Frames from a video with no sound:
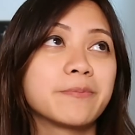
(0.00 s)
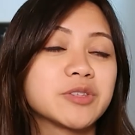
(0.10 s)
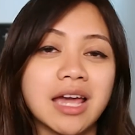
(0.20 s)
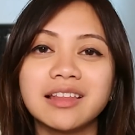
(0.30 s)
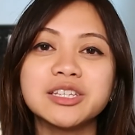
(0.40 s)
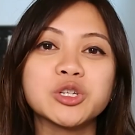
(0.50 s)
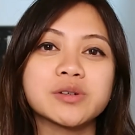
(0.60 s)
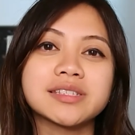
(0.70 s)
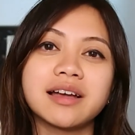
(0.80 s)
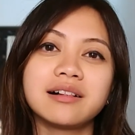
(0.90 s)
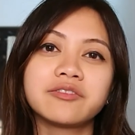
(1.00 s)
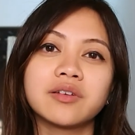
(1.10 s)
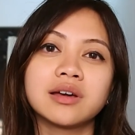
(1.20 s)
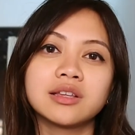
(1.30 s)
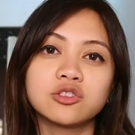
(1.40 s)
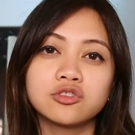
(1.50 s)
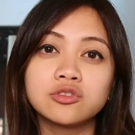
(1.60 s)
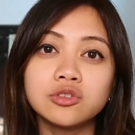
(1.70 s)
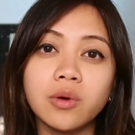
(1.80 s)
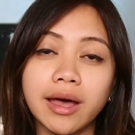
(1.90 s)
challenge yourself
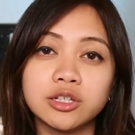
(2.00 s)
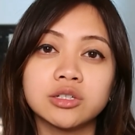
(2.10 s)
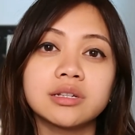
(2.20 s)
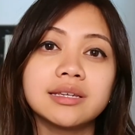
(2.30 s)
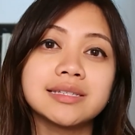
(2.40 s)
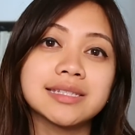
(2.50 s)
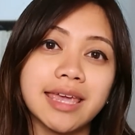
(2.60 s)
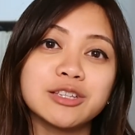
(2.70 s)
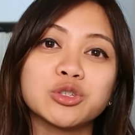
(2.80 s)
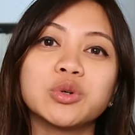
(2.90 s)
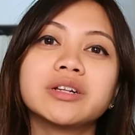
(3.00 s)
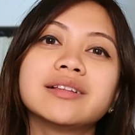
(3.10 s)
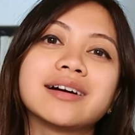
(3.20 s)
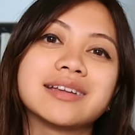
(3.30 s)
to actually schedule